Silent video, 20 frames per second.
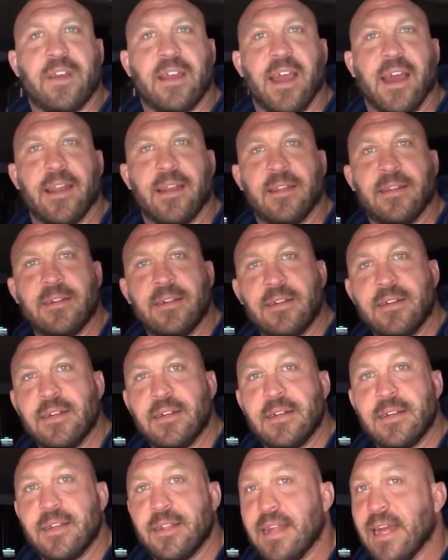again.
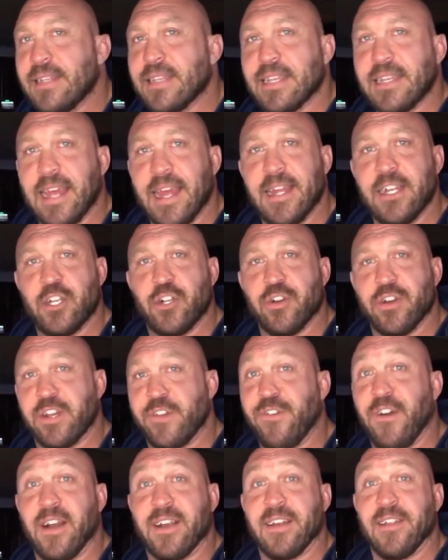And that's a dangerous
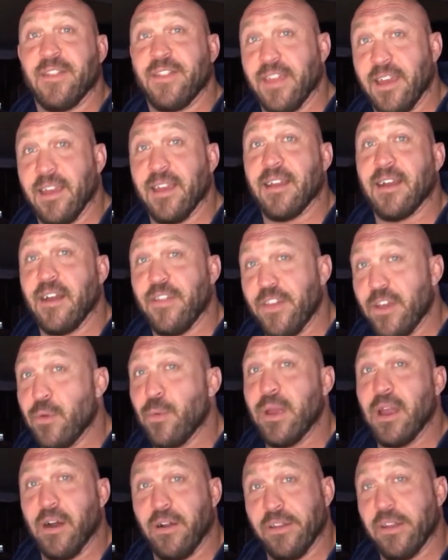fucking thing. I think
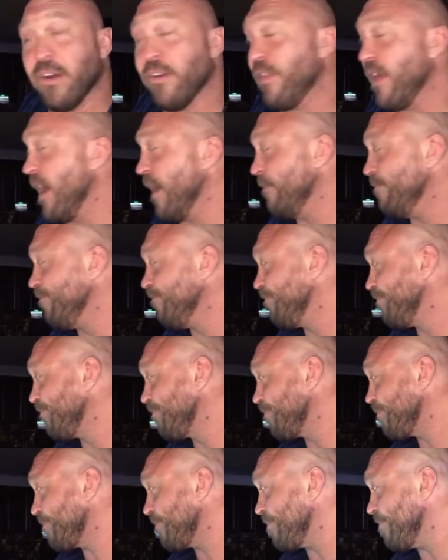we all know that.
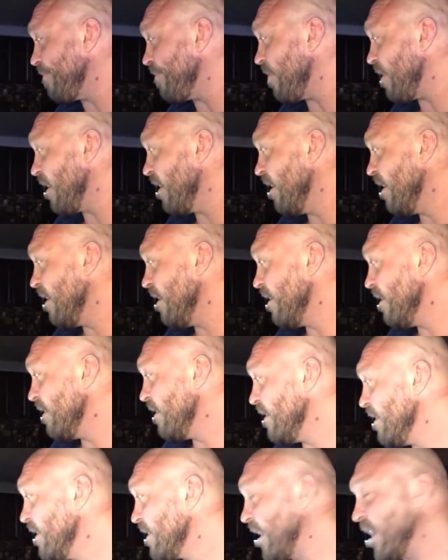
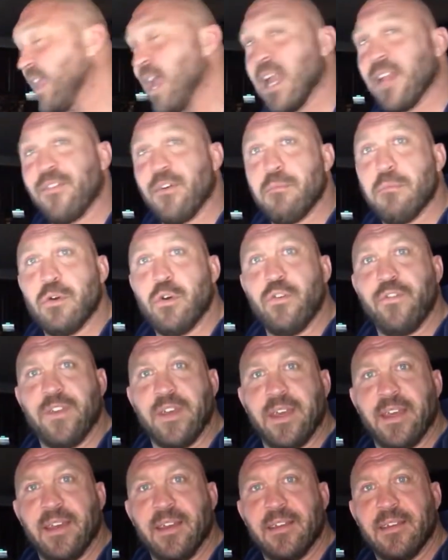It's like out of a
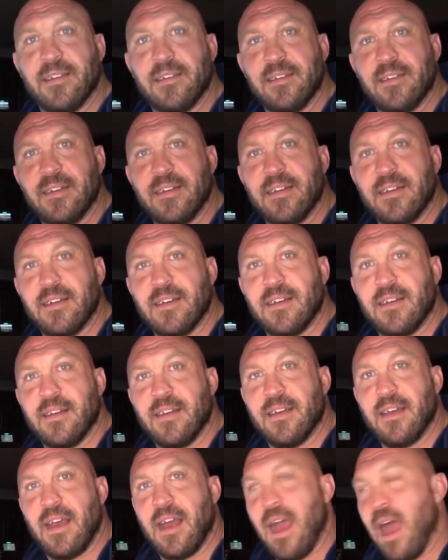movie.
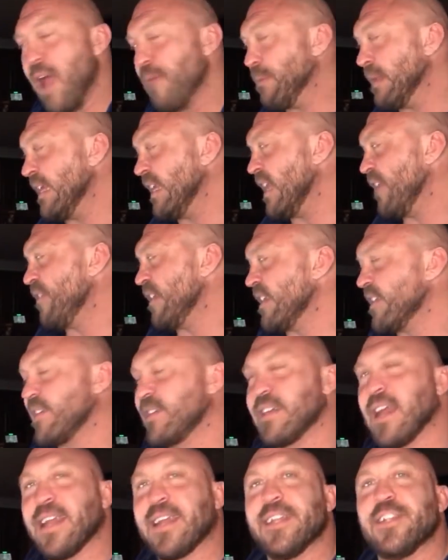I've been given a
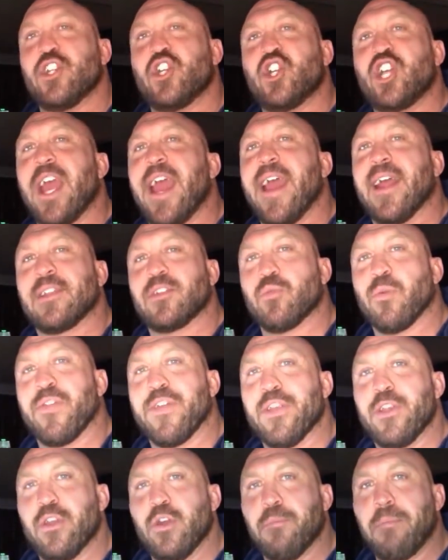second chance with
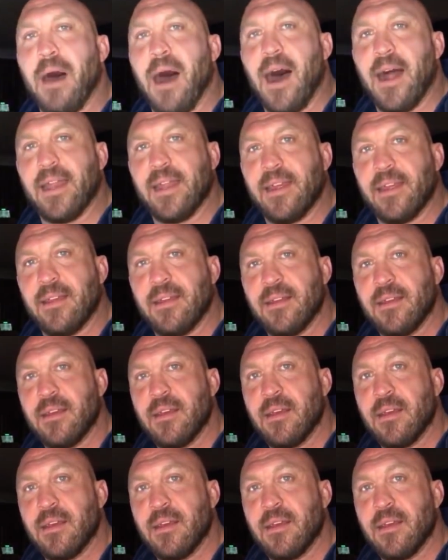a new body.